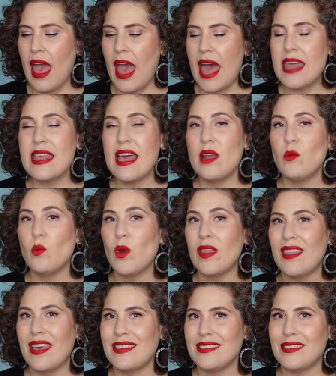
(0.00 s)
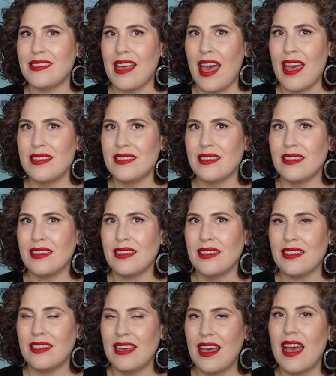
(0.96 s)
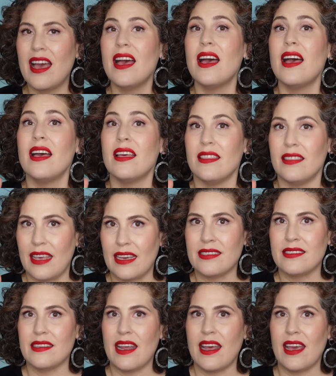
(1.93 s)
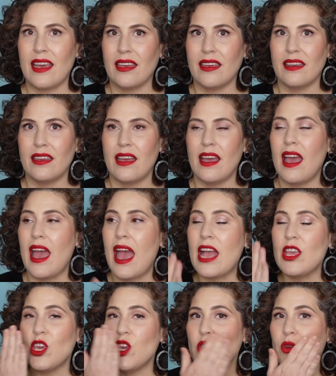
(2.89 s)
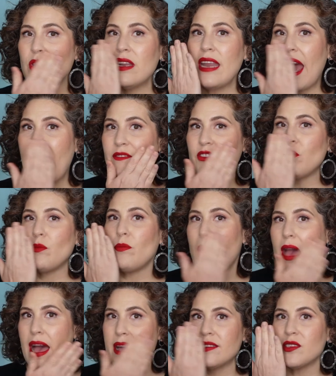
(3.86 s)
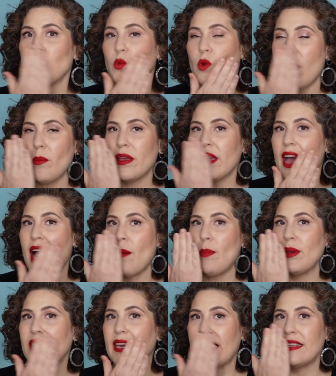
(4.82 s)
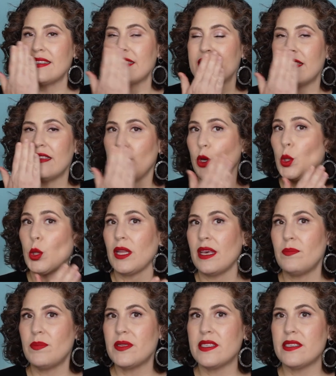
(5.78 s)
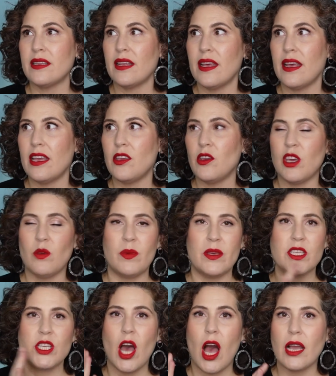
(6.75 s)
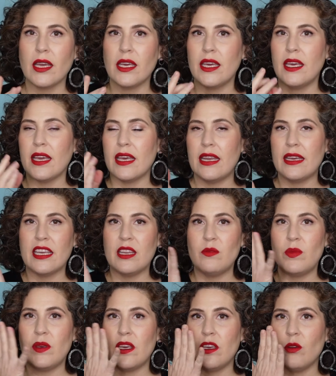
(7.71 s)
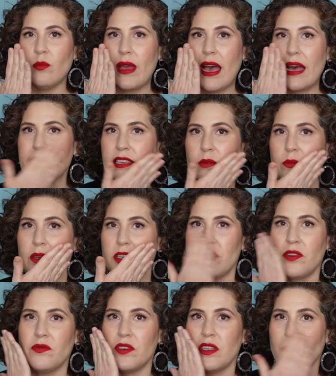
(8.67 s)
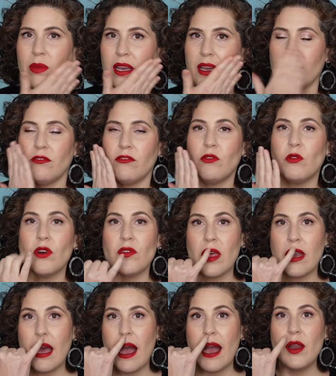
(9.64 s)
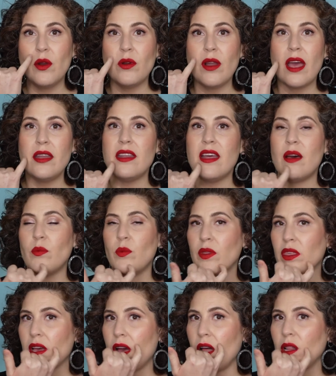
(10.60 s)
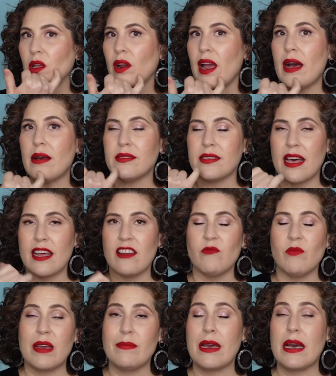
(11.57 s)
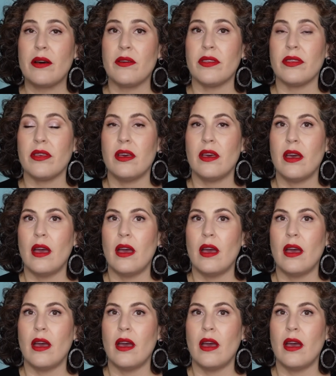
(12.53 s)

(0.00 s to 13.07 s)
And then when they set, they stay. And you can have your mask rubbing up against your lips. You could be talking and it could be, your mask can be shifting back and forth and I don't end up with color outside of my mouth.